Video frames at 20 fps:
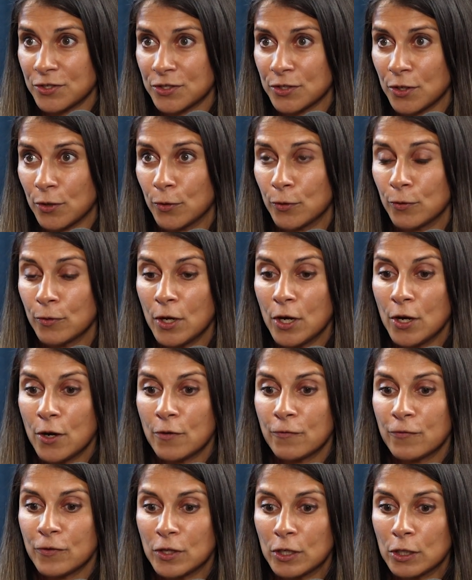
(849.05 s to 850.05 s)
So
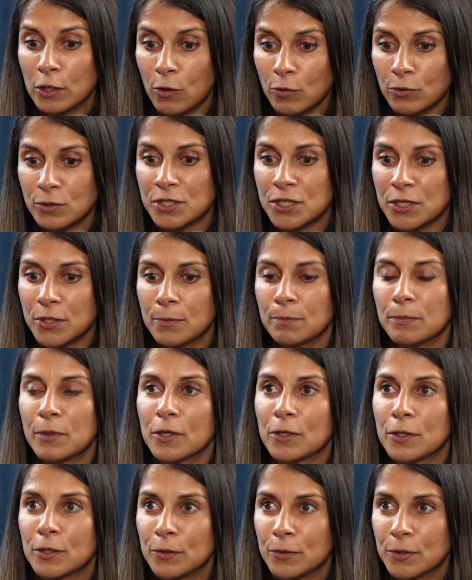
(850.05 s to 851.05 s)
for the long-term
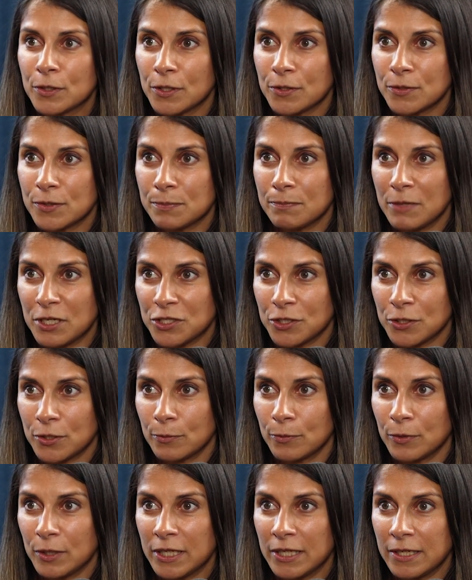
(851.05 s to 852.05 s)
blood glucose measure
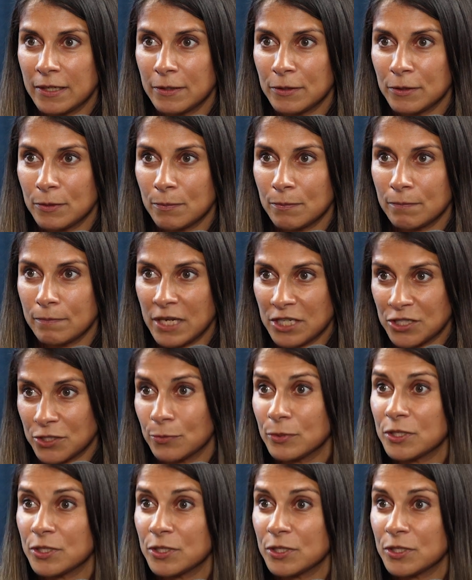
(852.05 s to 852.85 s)
that we measure,